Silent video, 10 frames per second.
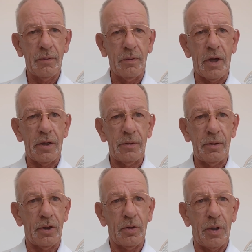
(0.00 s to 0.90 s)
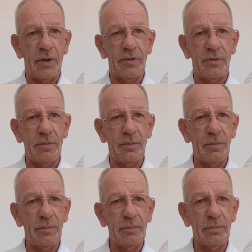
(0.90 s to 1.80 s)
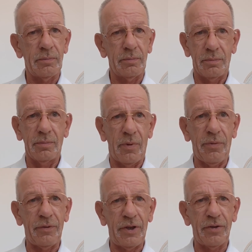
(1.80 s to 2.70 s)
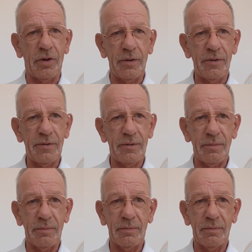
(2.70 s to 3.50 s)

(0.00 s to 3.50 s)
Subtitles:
That equates to 3 tons.